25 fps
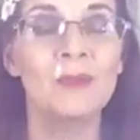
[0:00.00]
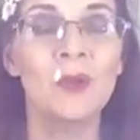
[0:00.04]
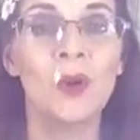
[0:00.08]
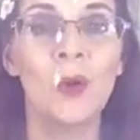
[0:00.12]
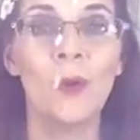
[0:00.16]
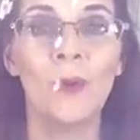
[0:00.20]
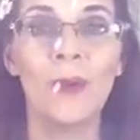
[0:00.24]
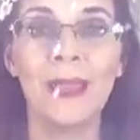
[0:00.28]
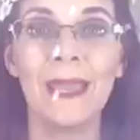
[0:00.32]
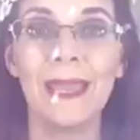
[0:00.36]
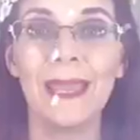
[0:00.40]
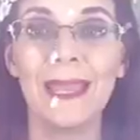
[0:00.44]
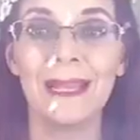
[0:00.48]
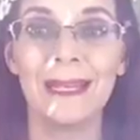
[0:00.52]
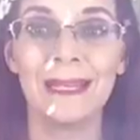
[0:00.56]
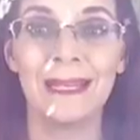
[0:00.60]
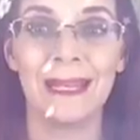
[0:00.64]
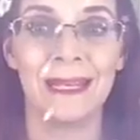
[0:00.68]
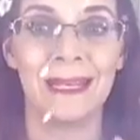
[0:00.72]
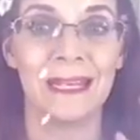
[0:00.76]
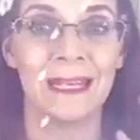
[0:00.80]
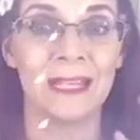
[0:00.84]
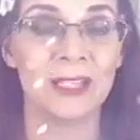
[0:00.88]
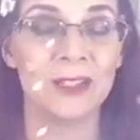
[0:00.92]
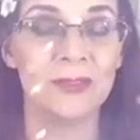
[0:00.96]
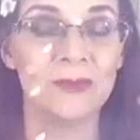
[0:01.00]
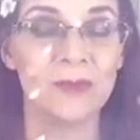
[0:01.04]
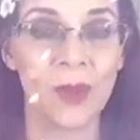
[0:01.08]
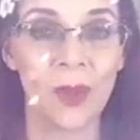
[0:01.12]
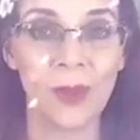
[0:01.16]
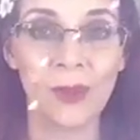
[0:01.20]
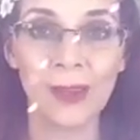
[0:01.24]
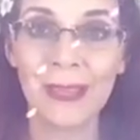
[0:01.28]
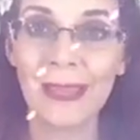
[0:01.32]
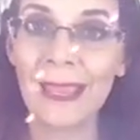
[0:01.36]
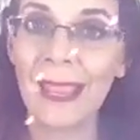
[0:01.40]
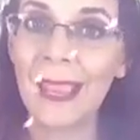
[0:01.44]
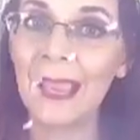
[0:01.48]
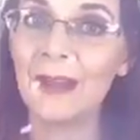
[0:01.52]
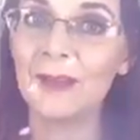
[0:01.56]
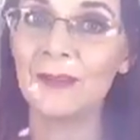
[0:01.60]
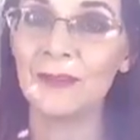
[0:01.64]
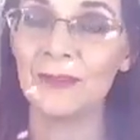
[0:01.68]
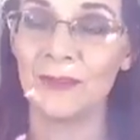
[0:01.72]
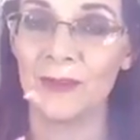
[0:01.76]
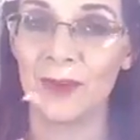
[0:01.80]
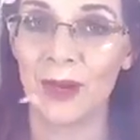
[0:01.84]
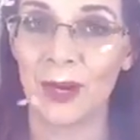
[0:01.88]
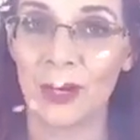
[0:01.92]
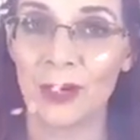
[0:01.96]
go ahead and exfoliate
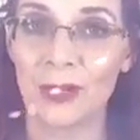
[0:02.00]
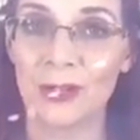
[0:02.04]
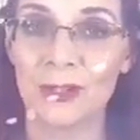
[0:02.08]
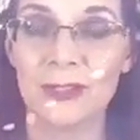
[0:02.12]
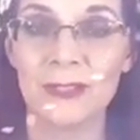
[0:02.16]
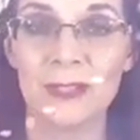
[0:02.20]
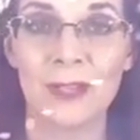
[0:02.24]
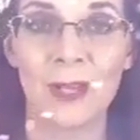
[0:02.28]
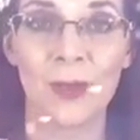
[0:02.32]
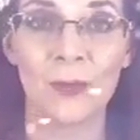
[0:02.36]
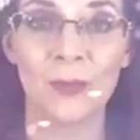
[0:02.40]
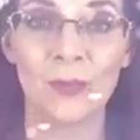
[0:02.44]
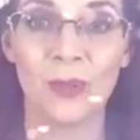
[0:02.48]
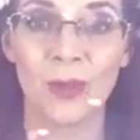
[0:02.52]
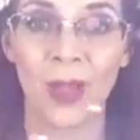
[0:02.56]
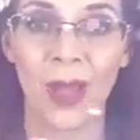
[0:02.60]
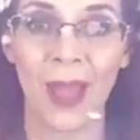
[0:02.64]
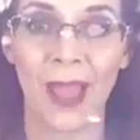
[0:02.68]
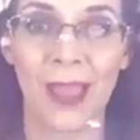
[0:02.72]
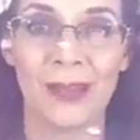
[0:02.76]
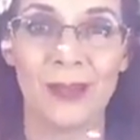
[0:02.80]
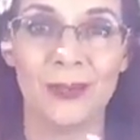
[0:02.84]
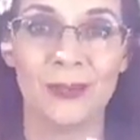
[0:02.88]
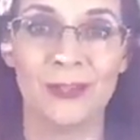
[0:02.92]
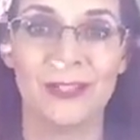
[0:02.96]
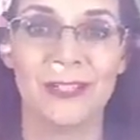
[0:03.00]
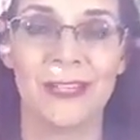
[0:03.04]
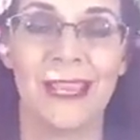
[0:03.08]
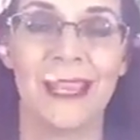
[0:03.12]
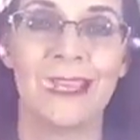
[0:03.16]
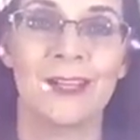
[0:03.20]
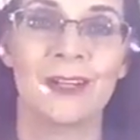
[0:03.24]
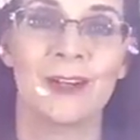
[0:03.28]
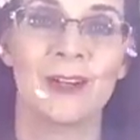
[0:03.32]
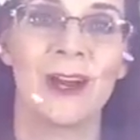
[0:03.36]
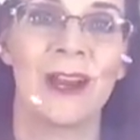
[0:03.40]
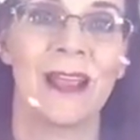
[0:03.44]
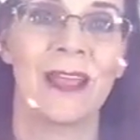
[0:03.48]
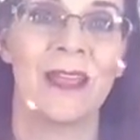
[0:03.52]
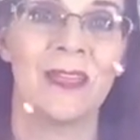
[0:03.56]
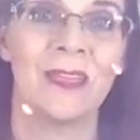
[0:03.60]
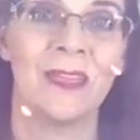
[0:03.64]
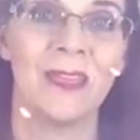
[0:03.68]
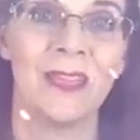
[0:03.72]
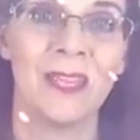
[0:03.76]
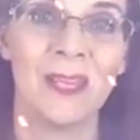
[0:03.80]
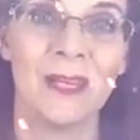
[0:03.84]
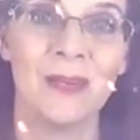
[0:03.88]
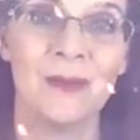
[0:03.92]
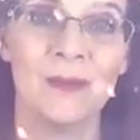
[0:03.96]
first, apply your tanner,
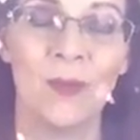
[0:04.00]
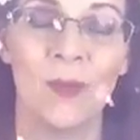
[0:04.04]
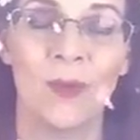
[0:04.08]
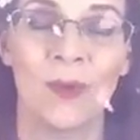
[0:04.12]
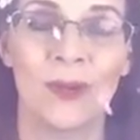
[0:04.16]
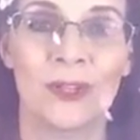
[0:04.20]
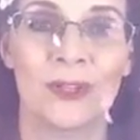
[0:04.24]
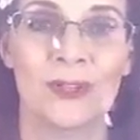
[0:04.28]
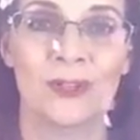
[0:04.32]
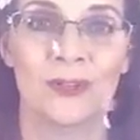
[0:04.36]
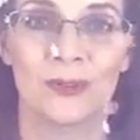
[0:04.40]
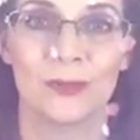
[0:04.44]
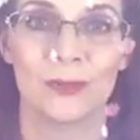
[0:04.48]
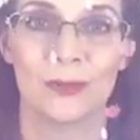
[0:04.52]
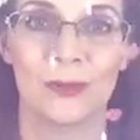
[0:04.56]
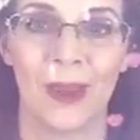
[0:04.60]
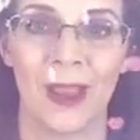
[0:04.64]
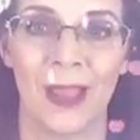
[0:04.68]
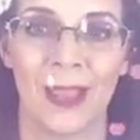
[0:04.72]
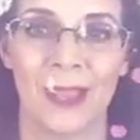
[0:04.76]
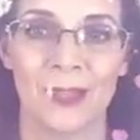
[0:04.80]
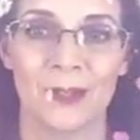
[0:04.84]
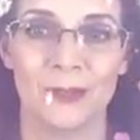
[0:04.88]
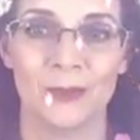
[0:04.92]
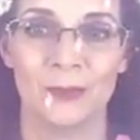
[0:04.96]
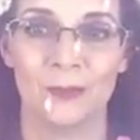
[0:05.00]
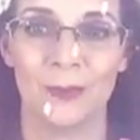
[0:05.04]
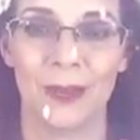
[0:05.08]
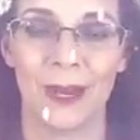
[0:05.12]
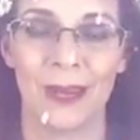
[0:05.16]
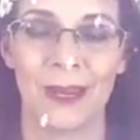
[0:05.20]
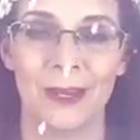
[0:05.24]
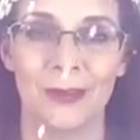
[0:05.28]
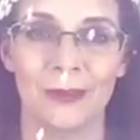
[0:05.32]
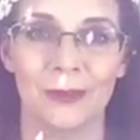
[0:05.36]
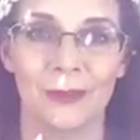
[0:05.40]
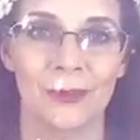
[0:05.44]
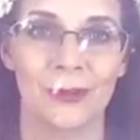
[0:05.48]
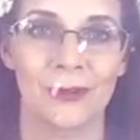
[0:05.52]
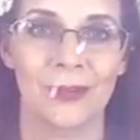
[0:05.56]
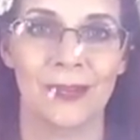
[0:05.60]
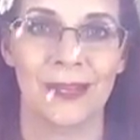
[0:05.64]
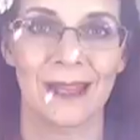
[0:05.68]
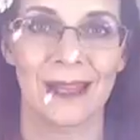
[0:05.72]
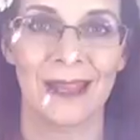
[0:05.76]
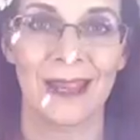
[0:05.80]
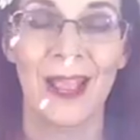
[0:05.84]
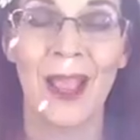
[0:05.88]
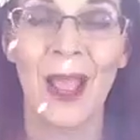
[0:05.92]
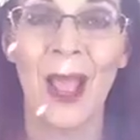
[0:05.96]
and then moisturize
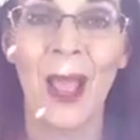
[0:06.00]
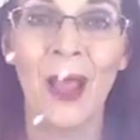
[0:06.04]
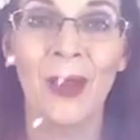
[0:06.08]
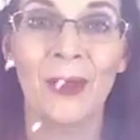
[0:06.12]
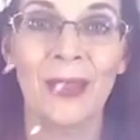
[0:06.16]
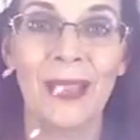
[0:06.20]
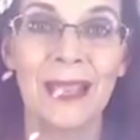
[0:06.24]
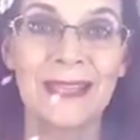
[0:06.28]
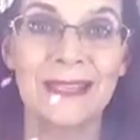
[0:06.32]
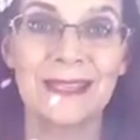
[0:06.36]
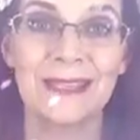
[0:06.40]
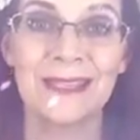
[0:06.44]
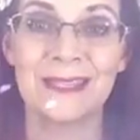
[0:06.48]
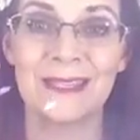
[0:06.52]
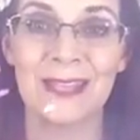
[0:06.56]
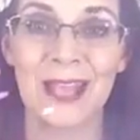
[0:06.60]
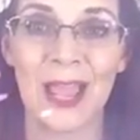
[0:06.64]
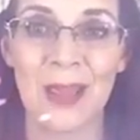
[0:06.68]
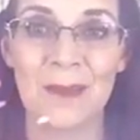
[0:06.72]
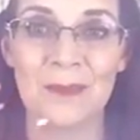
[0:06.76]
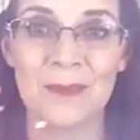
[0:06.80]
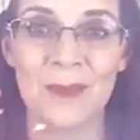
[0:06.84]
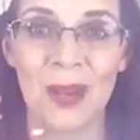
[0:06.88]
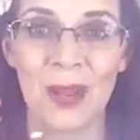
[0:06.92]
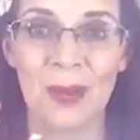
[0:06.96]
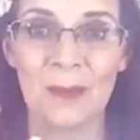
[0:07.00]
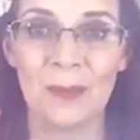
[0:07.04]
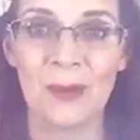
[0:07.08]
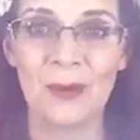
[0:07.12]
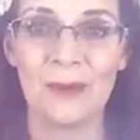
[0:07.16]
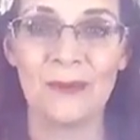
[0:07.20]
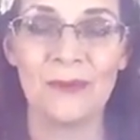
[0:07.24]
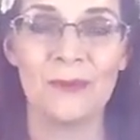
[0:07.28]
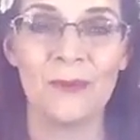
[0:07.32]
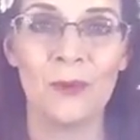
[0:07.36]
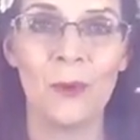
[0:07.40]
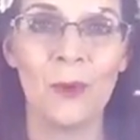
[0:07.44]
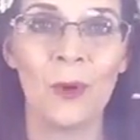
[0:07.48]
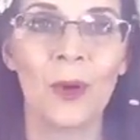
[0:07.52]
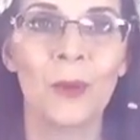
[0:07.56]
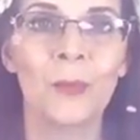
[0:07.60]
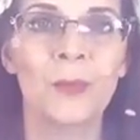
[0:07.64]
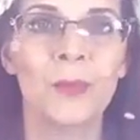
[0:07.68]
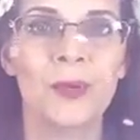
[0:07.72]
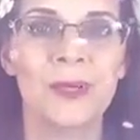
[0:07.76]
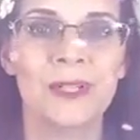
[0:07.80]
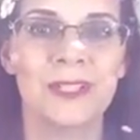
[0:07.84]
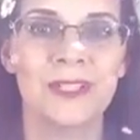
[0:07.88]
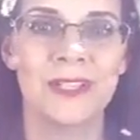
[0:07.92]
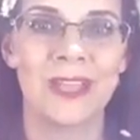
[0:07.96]
regularly. Okay, step number 4,
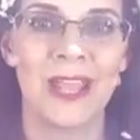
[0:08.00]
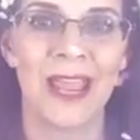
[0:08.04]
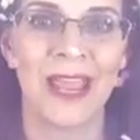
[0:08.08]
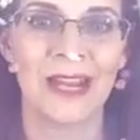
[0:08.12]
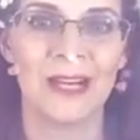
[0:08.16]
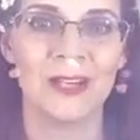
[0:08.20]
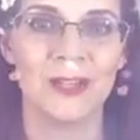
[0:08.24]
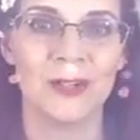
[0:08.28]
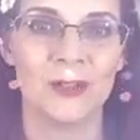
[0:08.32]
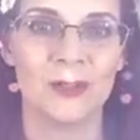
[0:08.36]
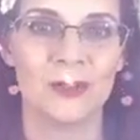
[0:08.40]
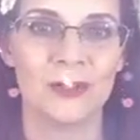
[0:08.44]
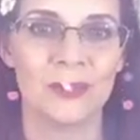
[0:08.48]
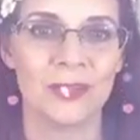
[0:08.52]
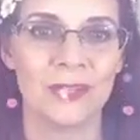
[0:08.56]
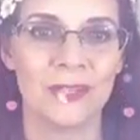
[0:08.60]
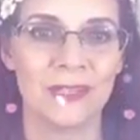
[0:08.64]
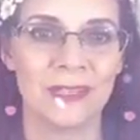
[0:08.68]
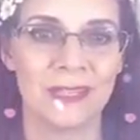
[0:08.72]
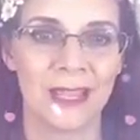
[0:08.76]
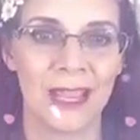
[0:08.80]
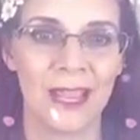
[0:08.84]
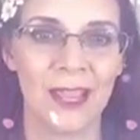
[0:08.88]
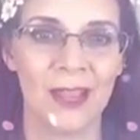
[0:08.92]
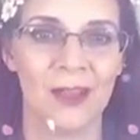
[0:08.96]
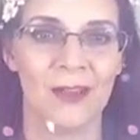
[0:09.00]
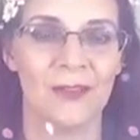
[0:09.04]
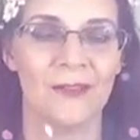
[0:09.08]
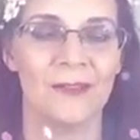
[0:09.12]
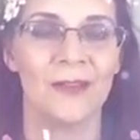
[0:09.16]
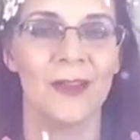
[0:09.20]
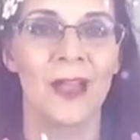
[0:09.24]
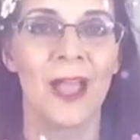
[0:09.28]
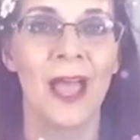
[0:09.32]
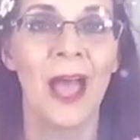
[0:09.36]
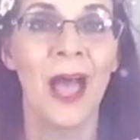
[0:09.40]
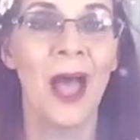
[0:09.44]
protect yourself.